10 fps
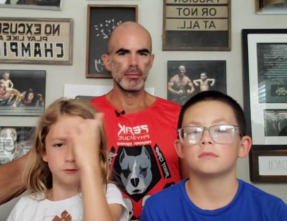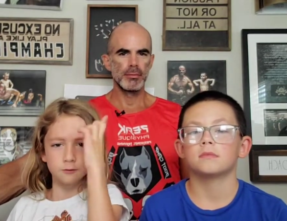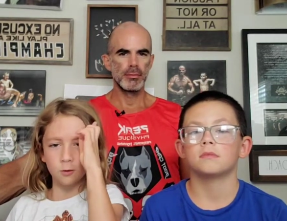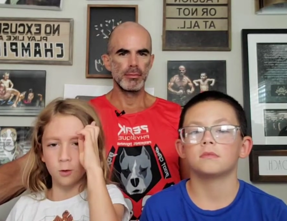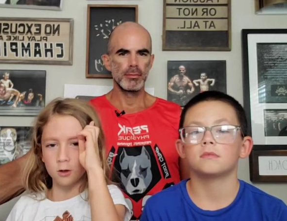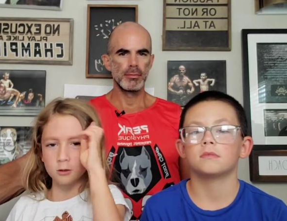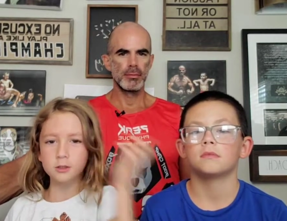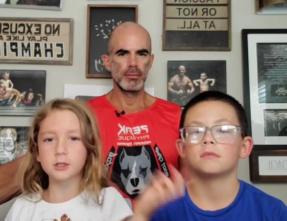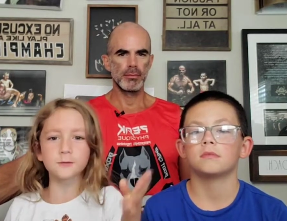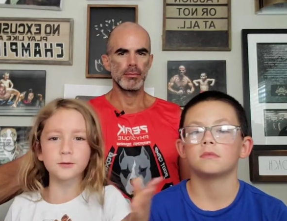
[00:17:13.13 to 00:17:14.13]
Speaker 1: four.
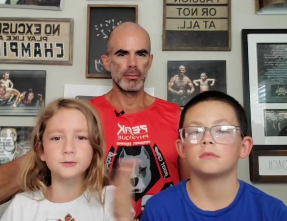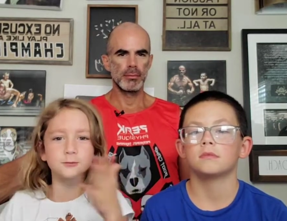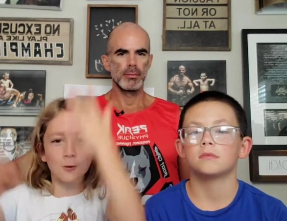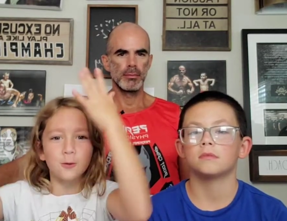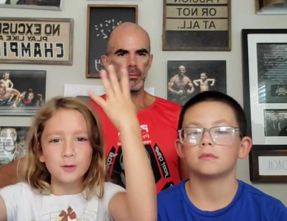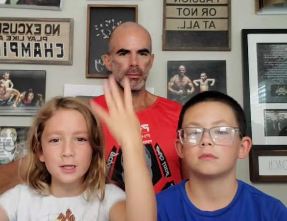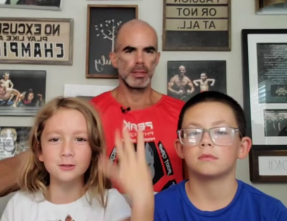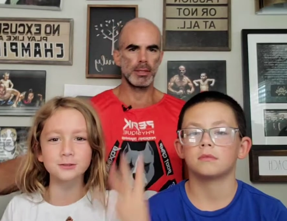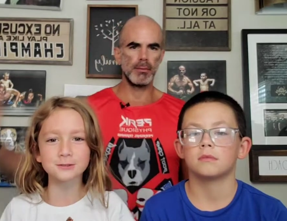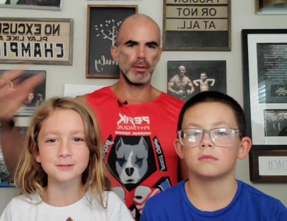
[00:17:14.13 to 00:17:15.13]
If it's four fingers. Some
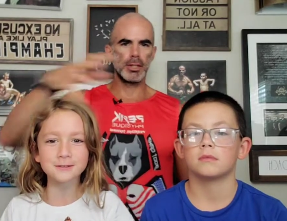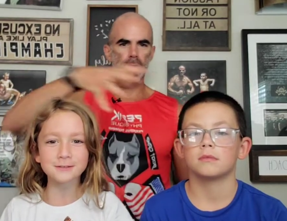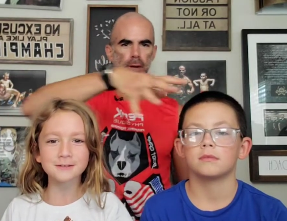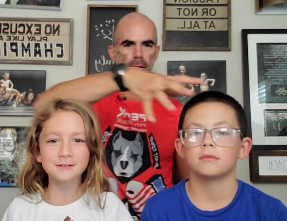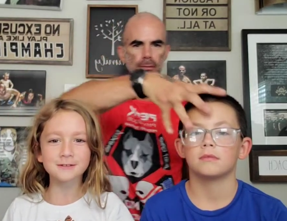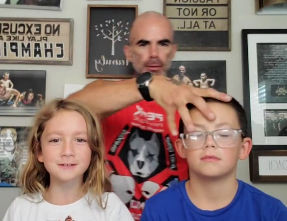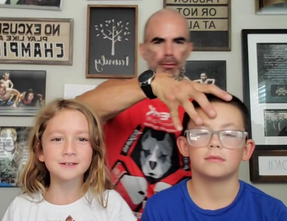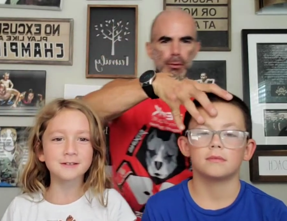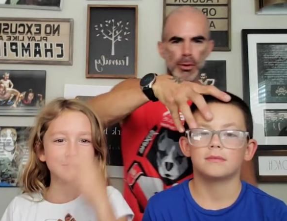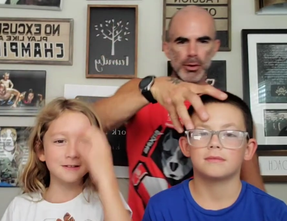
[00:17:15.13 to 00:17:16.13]
of us
Speaker 2: do have a
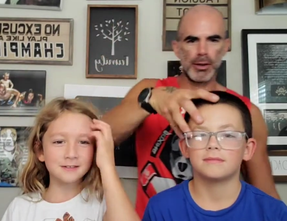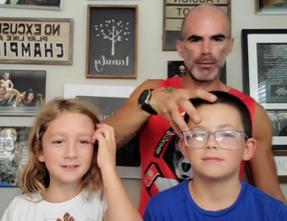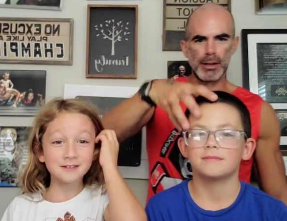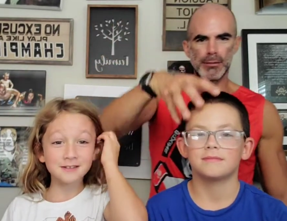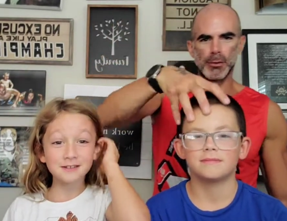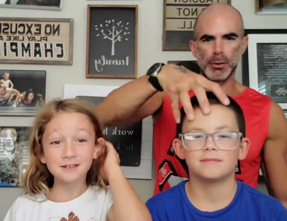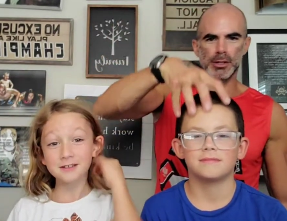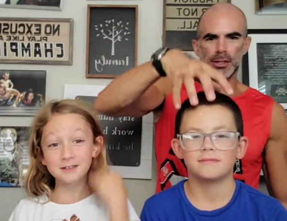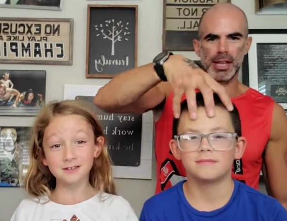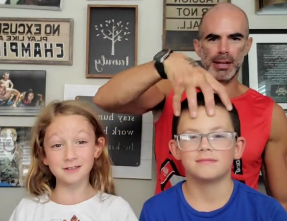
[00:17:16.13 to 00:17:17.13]
four. You have like four
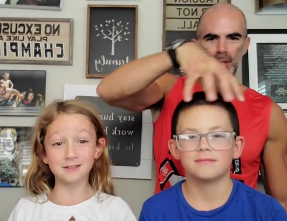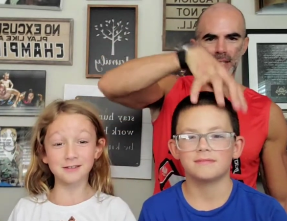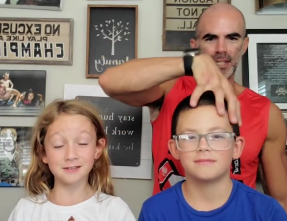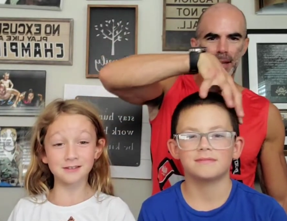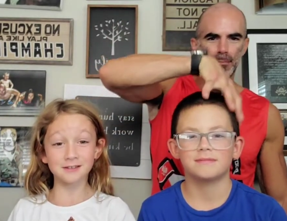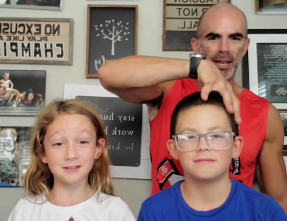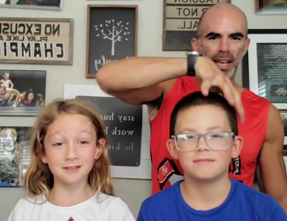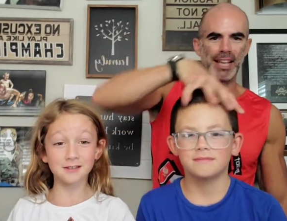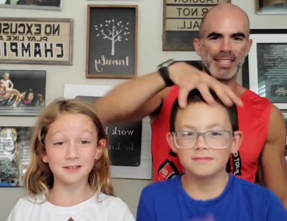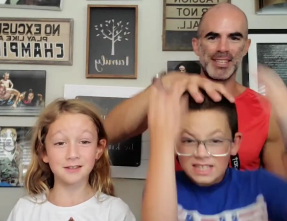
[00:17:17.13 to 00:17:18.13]
segments of that big
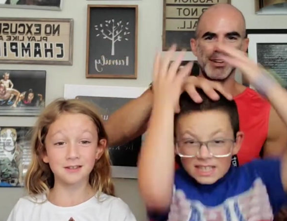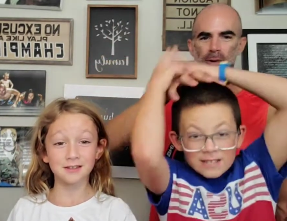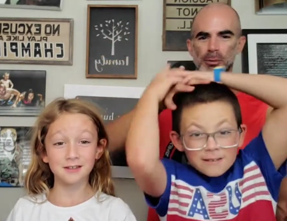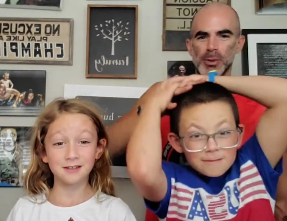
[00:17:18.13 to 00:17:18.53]
ass dome.